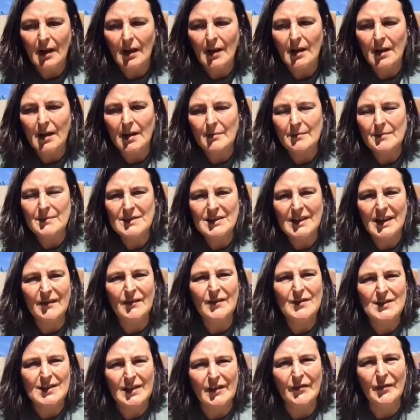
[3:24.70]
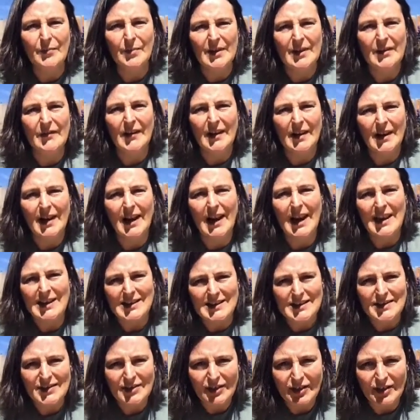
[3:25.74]
to give yourself a bit of a head
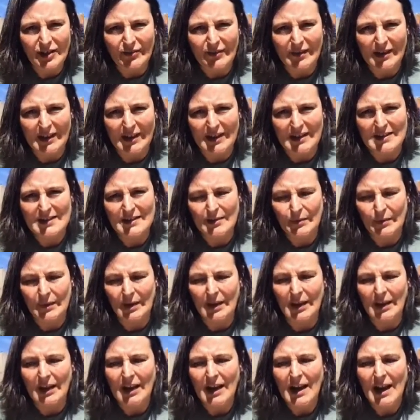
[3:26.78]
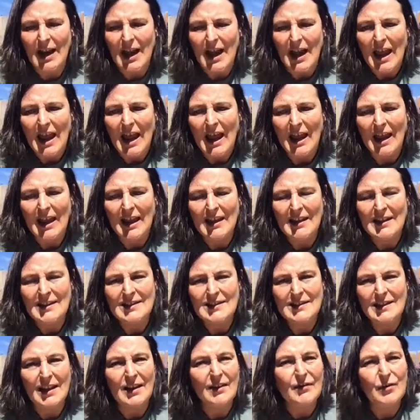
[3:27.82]
start, really, as it were.
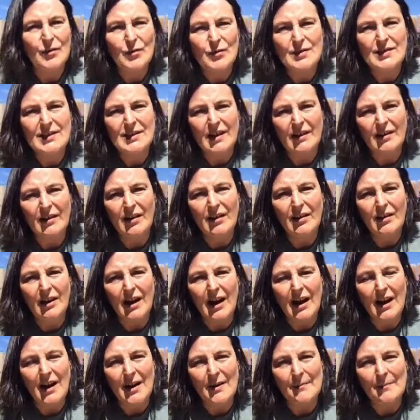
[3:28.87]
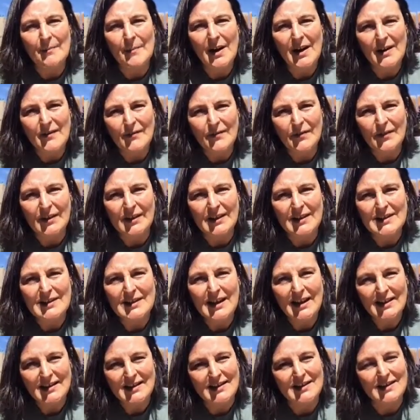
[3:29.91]
And of course there are mindfulness
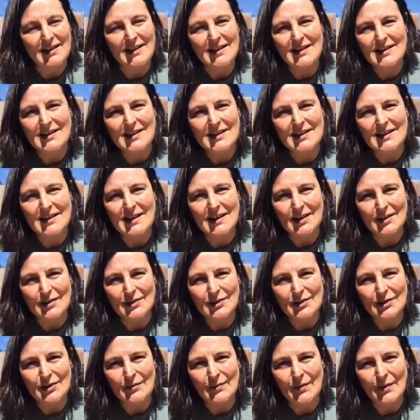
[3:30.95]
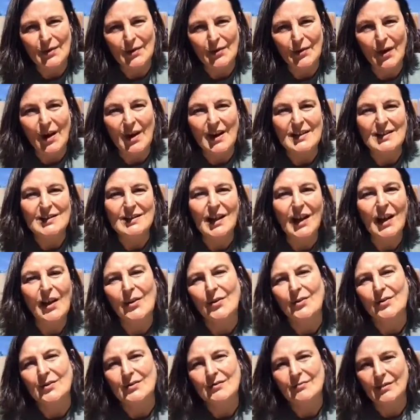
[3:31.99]
exercises that you do with your eyes
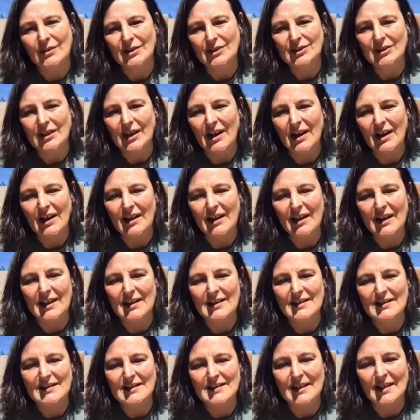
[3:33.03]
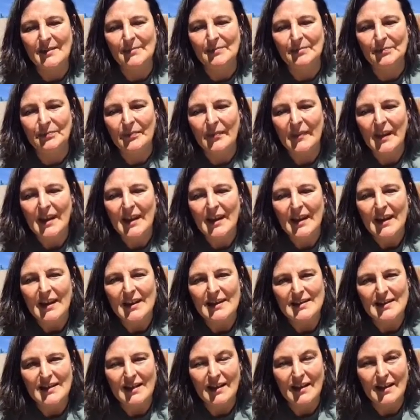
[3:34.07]
closed, which is
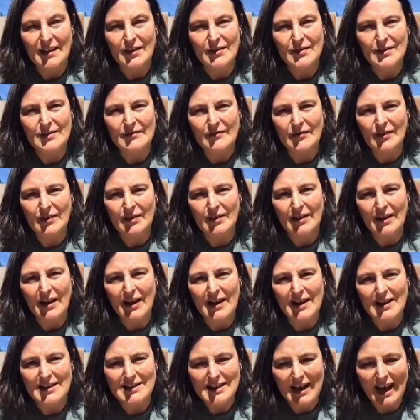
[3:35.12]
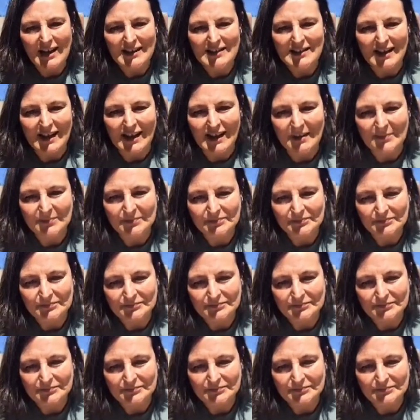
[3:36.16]
another useful tactic.